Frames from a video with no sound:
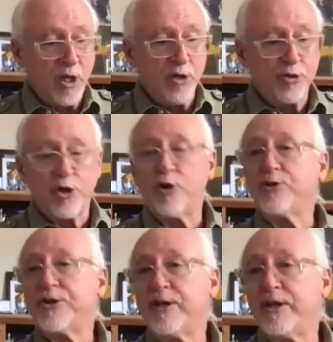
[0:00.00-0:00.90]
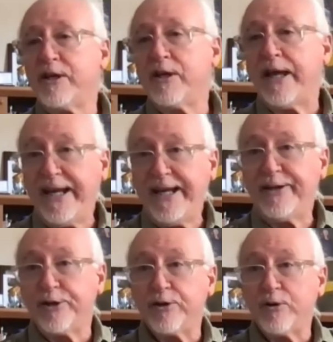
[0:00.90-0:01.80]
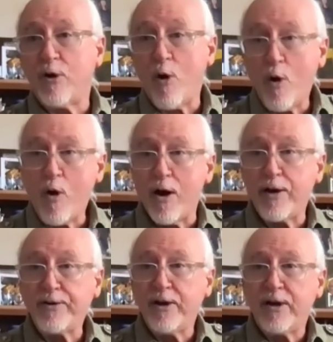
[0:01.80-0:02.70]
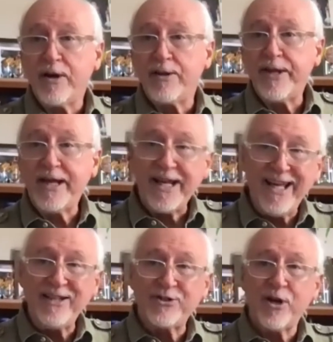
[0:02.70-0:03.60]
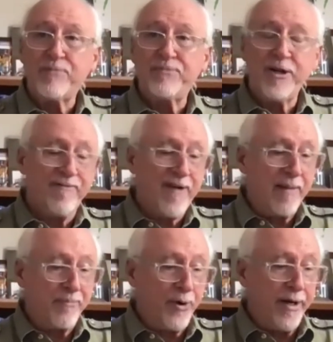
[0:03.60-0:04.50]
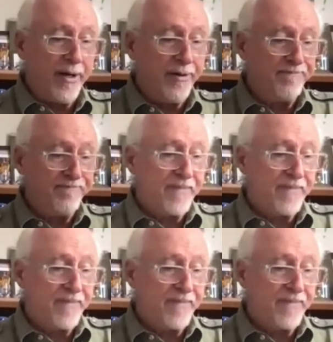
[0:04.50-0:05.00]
turns the heater on that heats up the evaporator.